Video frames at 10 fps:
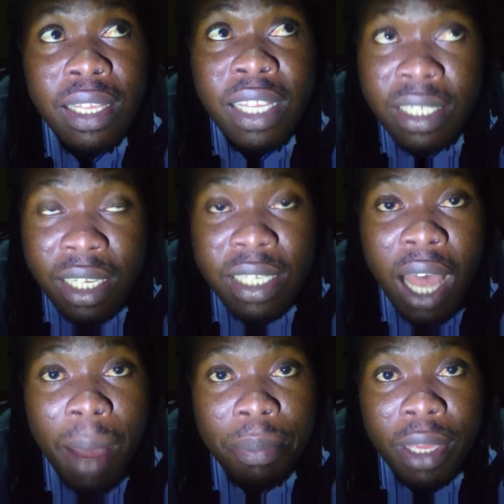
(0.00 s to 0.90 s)
has
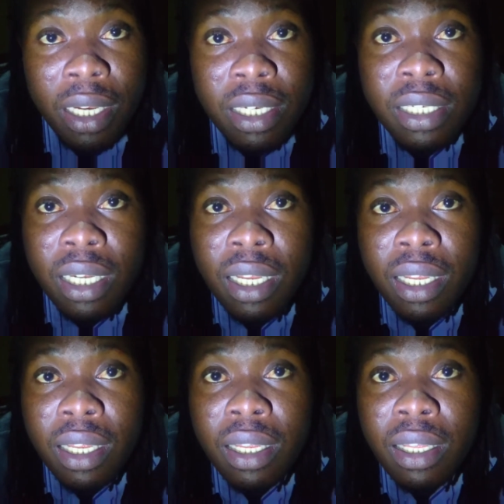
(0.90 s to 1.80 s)
happened
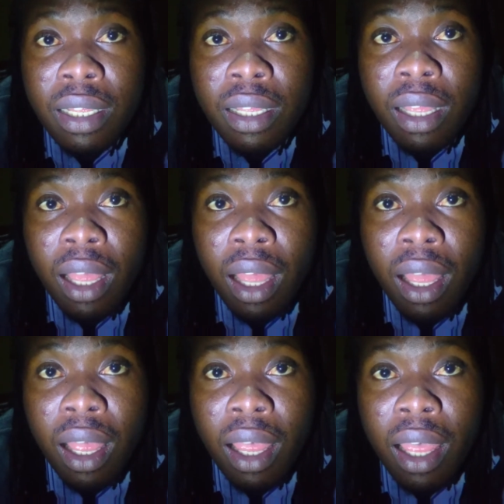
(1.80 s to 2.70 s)

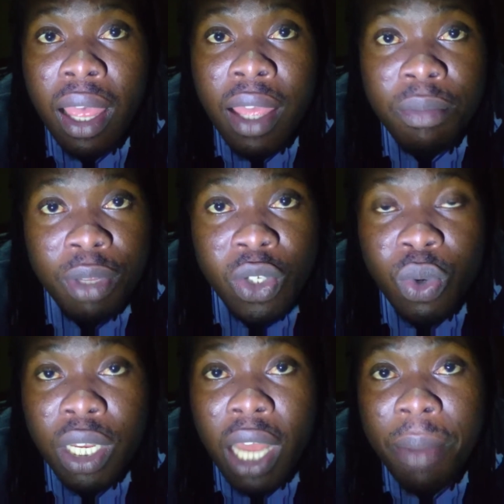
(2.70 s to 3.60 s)
in
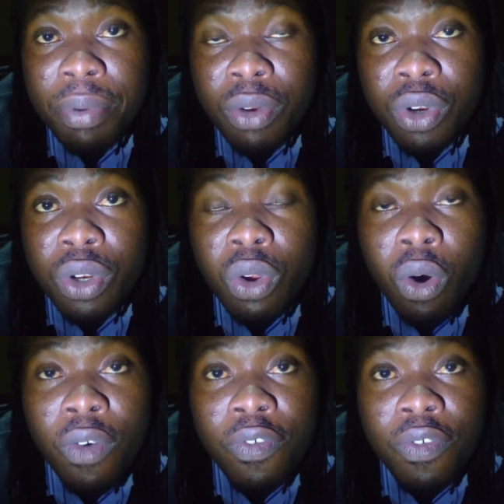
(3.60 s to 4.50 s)
between a period
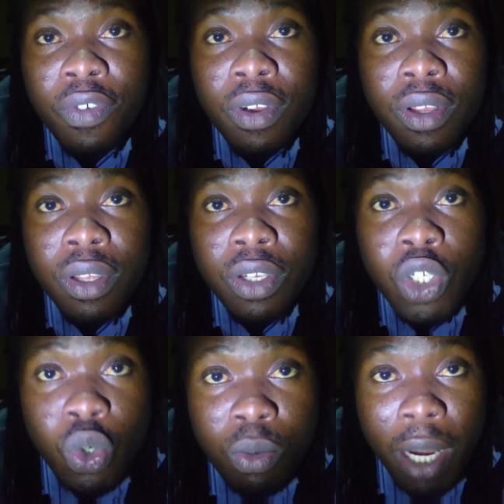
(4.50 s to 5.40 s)
of
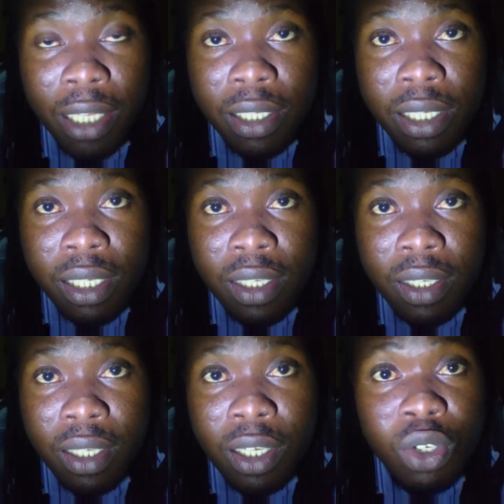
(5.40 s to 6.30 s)
2 months.
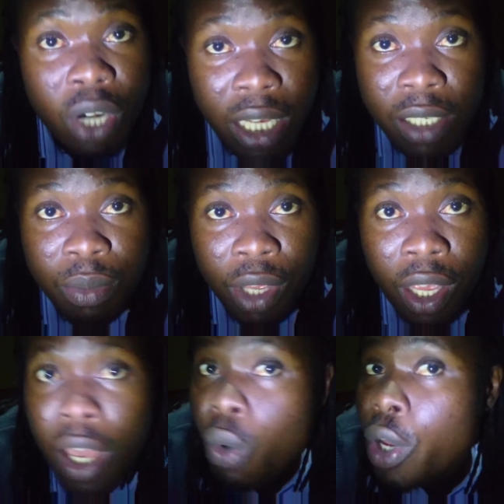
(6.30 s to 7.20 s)
Trust me,
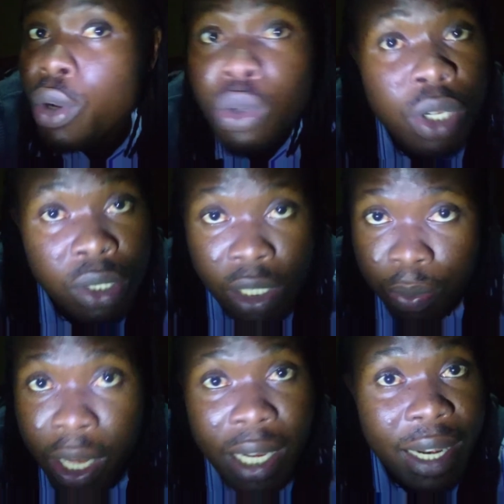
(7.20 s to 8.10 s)
we're not going to
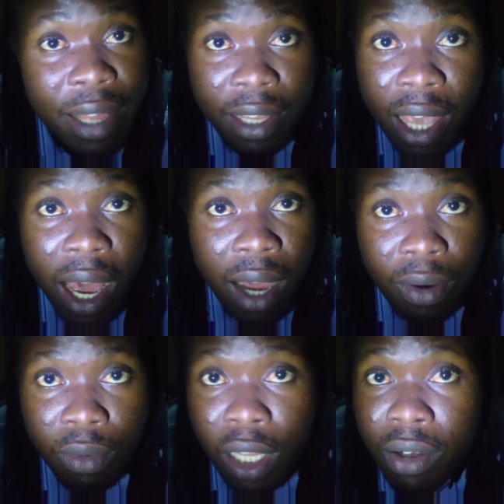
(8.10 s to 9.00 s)
spend another year
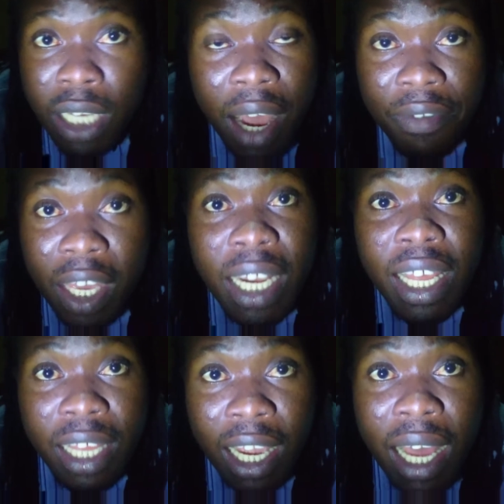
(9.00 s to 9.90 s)
without having
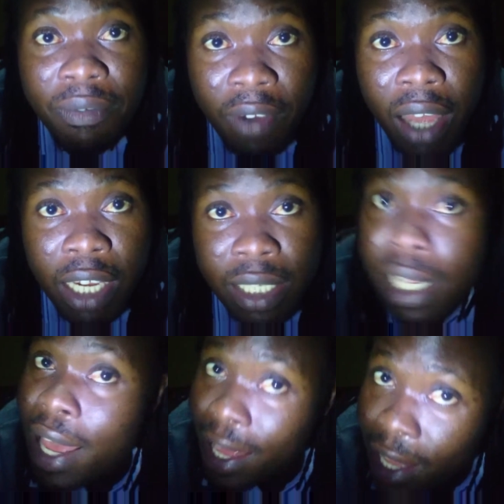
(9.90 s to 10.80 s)
another gun violence
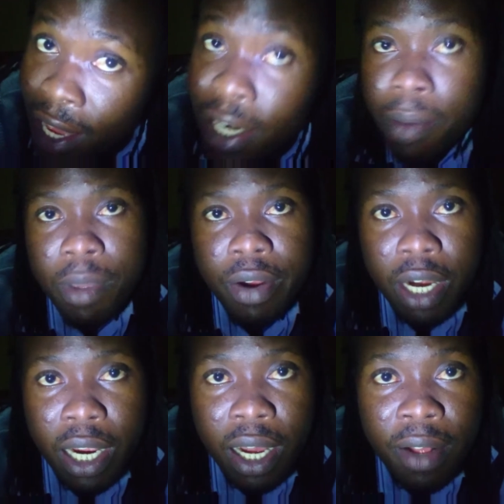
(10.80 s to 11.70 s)
in
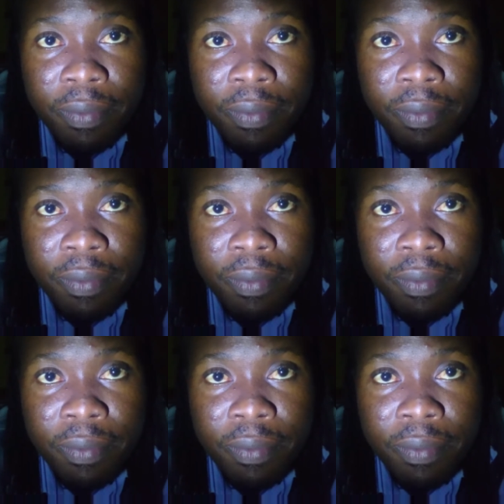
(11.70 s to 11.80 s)
America.